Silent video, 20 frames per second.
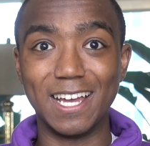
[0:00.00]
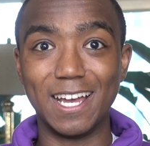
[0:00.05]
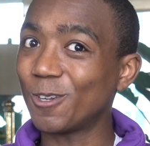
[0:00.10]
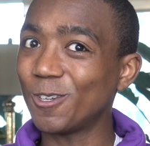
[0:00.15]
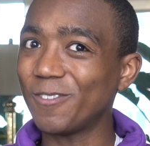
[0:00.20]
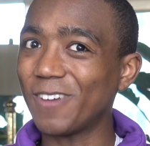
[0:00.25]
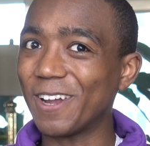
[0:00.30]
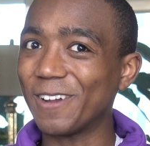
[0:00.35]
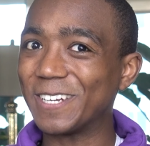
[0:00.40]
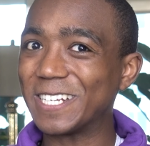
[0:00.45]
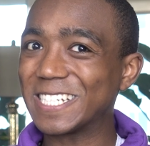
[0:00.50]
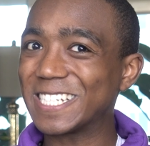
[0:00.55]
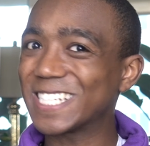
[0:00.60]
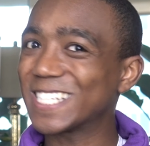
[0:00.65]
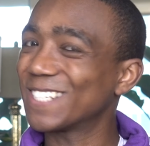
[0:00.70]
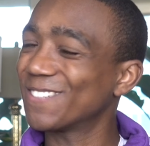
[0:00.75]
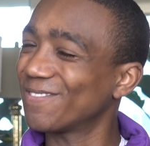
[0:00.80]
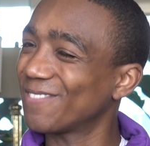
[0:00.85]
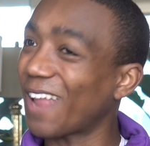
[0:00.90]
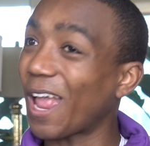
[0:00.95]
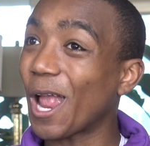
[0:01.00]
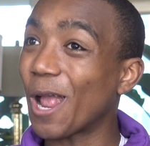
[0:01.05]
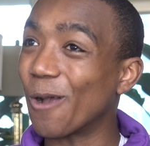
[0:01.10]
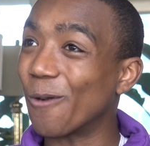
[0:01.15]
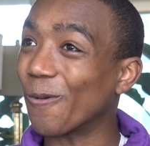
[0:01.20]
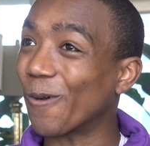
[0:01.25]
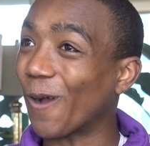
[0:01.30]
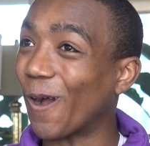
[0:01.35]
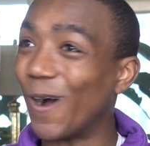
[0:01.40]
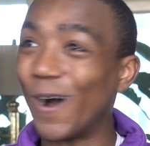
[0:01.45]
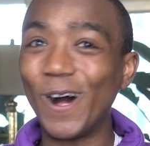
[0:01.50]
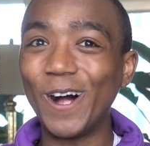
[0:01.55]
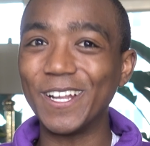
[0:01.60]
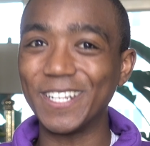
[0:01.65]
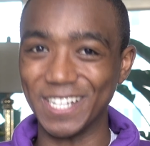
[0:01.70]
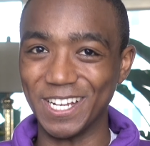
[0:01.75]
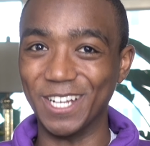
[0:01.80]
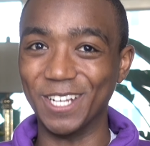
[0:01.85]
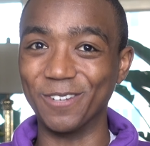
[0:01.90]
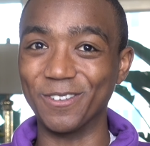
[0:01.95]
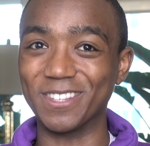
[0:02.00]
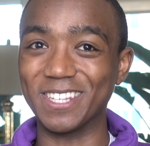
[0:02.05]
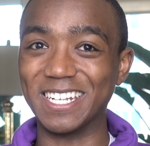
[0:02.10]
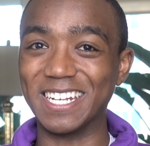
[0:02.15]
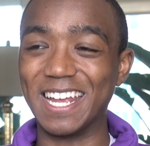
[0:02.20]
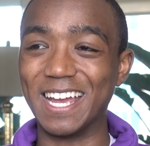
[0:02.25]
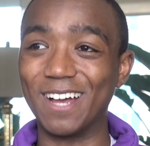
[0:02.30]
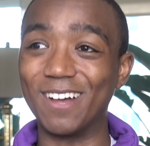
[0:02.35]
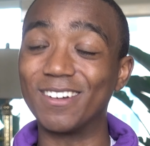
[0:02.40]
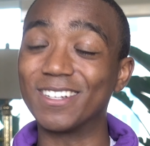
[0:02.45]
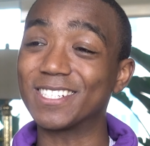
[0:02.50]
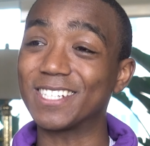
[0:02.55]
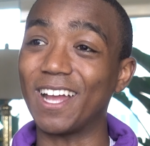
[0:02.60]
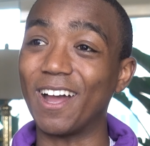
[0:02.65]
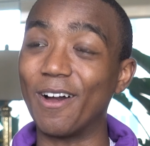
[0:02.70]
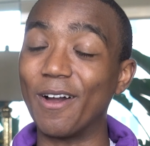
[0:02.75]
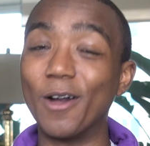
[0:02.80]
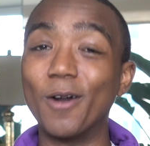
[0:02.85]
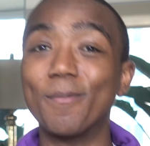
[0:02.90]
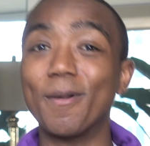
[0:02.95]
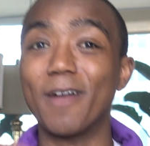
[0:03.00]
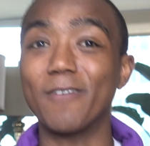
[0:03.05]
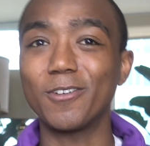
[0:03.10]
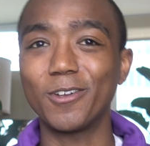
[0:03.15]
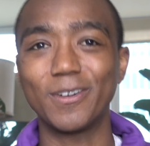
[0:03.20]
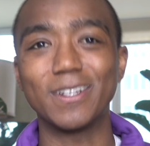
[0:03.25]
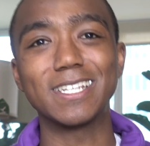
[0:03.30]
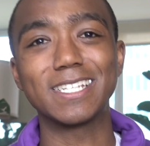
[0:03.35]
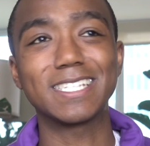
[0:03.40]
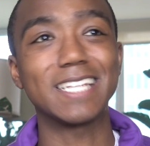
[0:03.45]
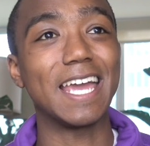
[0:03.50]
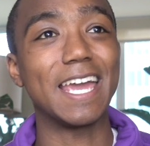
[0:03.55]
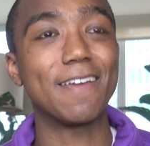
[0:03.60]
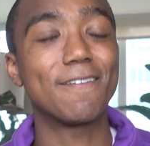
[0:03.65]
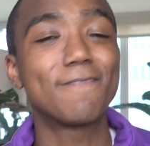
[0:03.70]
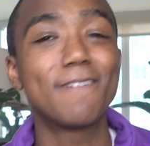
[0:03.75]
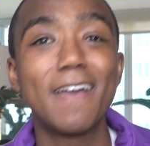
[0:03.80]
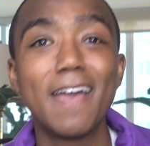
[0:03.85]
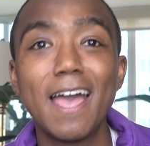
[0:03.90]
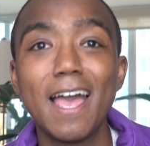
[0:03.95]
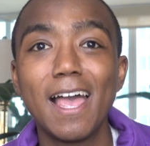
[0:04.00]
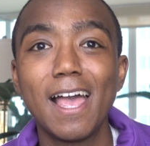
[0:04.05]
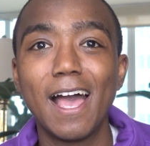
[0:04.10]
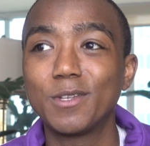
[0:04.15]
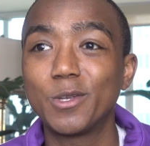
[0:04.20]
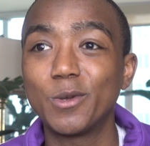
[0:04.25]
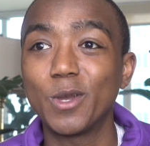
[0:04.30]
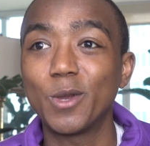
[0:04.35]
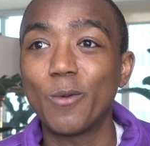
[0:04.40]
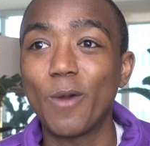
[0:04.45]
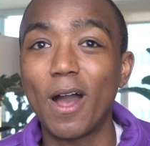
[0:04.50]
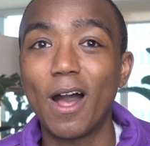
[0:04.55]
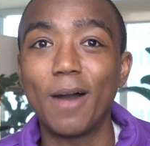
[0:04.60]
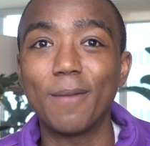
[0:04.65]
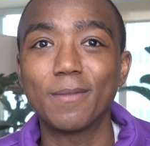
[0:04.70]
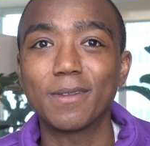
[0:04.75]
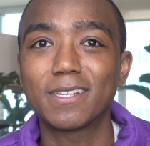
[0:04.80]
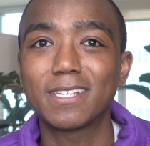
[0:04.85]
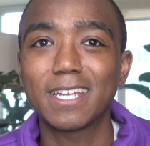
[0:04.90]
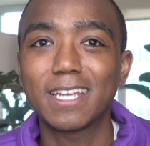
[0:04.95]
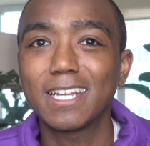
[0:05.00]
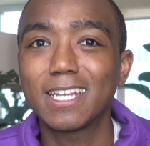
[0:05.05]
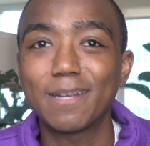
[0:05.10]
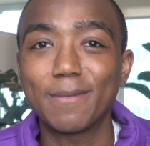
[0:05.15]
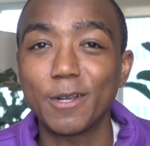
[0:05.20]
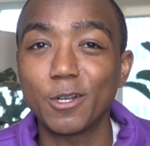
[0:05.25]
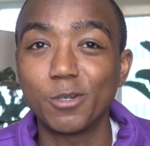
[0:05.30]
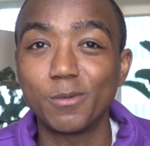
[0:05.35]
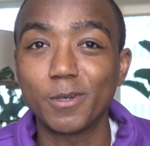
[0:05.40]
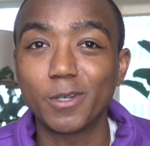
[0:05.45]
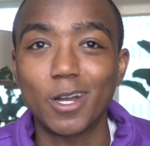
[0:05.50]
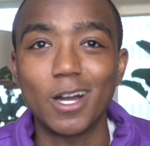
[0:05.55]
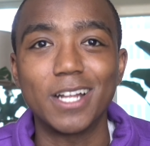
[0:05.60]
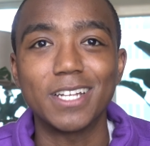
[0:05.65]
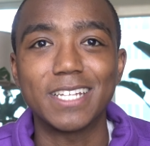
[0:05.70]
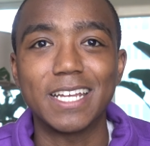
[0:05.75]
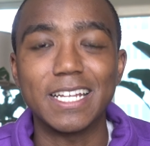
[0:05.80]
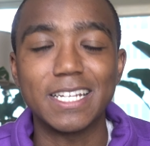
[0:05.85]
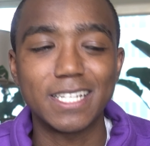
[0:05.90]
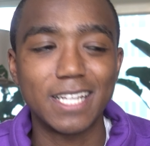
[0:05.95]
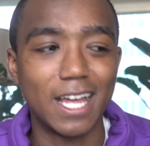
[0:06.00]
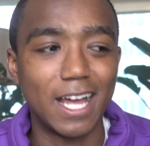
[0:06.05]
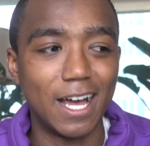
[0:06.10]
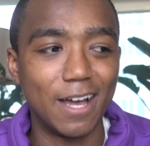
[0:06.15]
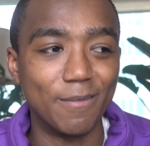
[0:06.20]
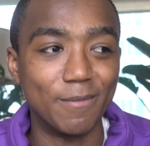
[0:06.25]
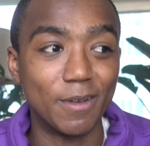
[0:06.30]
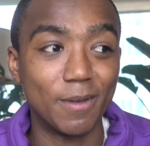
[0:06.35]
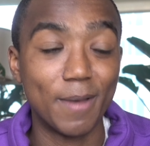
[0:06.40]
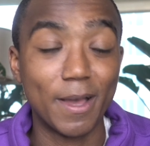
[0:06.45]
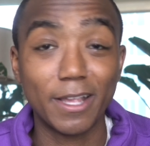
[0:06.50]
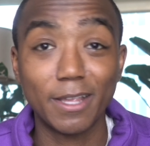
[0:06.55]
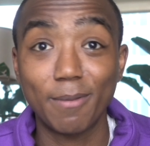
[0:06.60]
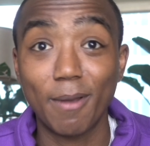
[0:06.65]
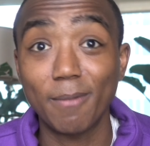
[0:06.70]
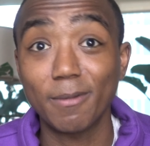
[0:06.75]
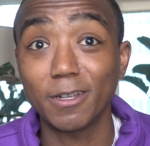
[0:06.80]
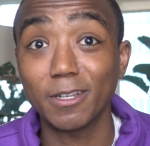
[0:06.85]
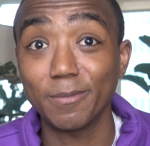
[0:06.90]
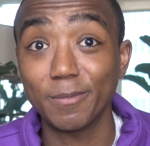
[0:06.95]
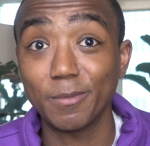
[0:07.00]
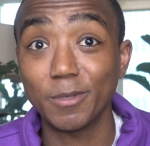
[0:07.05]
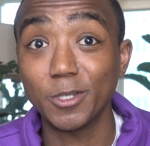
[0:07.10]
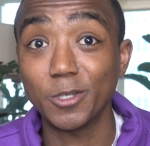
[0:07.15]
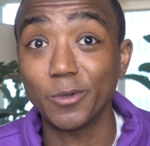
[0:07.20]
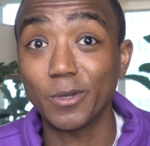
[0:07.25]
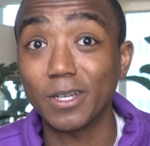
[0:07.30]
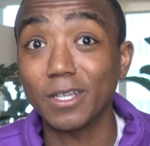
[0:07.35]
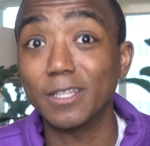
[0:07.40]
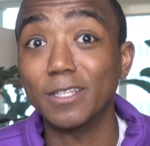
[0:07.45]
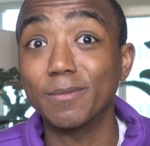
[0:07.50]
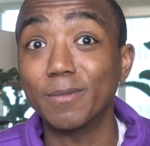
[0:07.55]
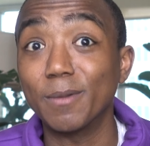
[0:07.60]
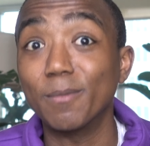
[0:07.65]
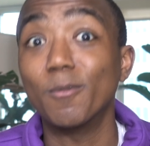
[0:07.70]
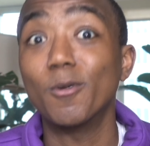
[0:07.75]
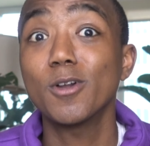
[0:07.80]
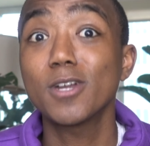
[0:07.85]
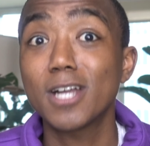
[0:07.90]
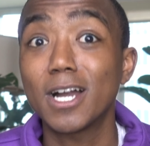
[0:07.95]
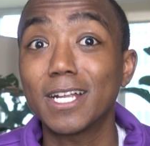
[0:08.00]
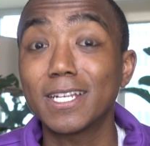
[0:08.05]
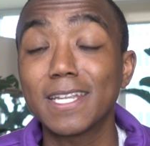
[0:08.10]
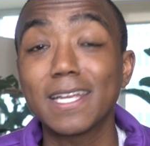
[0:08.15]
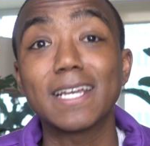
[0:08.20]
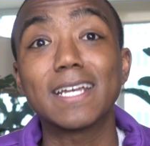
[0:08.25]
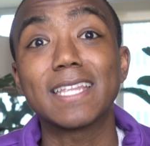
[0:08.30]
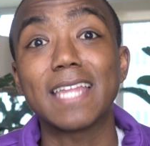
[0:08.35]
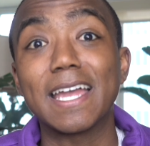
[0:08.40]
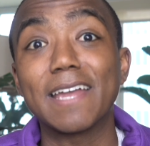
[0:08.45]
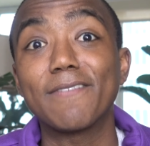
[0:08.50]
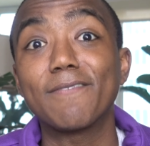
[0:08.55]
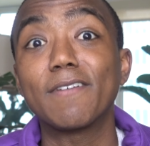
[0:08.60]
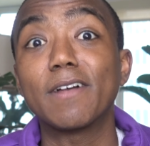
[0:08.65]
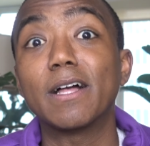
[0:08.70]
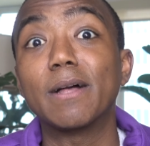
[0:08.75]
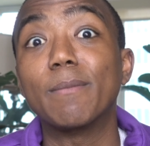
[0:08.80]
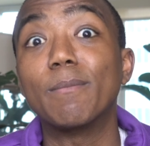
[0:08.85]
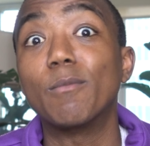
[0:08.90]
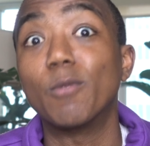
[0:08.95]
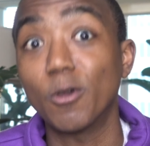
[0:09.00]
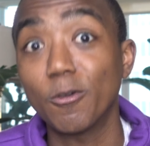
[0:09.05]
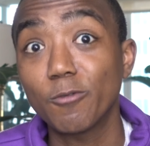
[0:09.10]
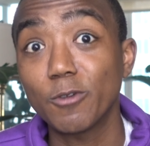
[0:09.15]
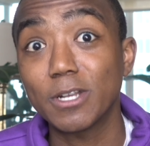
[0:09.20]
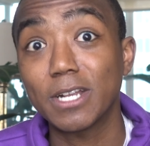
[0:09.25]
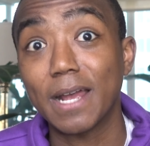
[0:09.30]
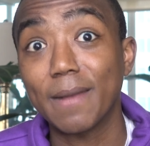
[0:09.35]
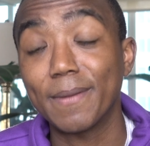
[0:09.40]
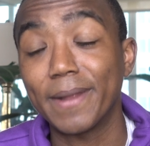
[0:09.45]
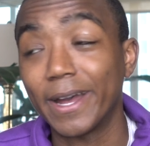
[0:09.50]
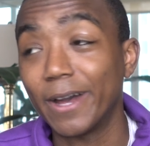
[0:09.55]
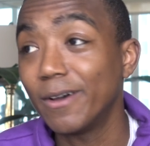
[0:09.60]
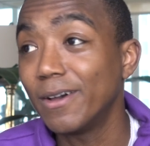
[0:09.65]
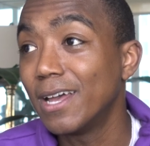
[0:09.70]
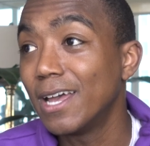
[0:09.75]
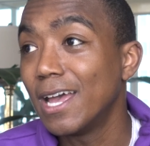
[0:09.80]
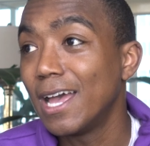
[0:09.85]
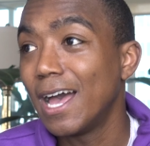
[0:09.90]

Coronavirus, we're all dealing with it now. So I hope everyone's safe, doing well. I'm sticking to my normal content. Um, I'm actually probably going to be doing a little bit more content because I have more free time now.